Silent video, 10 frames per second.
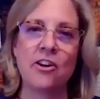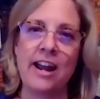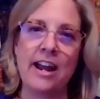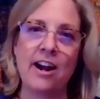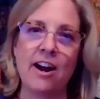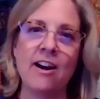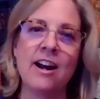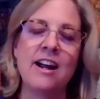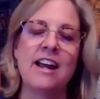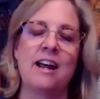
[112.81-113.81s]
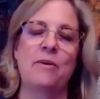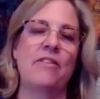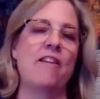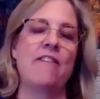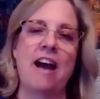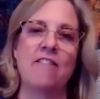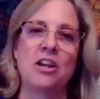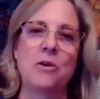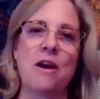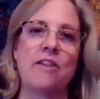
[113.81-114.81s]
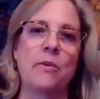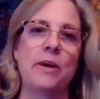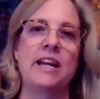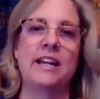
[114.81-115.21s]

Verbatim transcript: here and we love having you every week.